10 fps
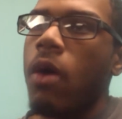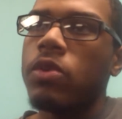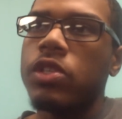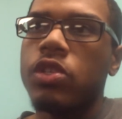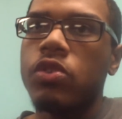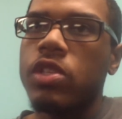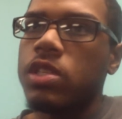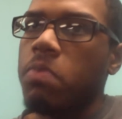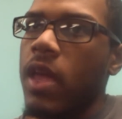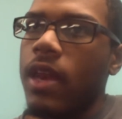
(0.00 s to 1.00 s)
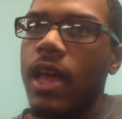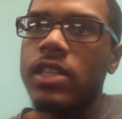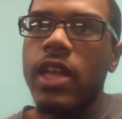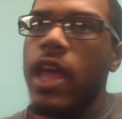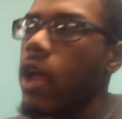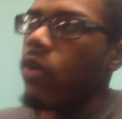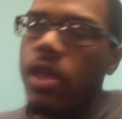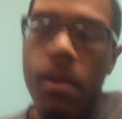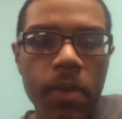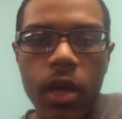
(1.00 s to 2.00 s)
I would just use the spin dash to
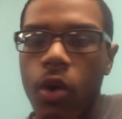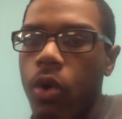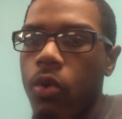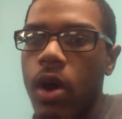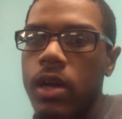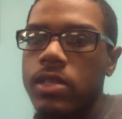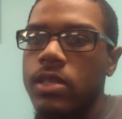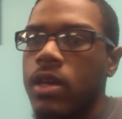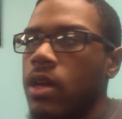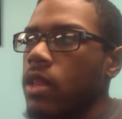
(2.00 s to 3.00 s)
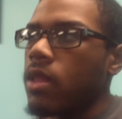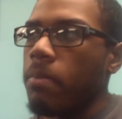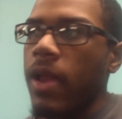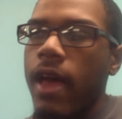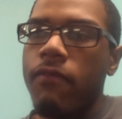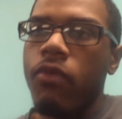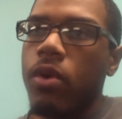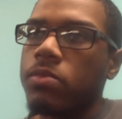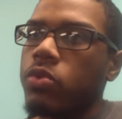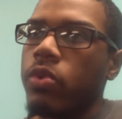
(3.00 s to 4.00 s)
hurry up and go across the
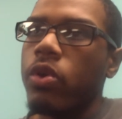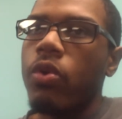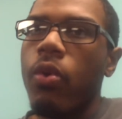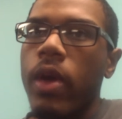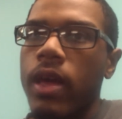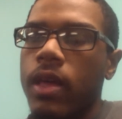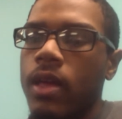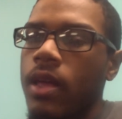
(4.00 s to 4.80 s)
platforms real quick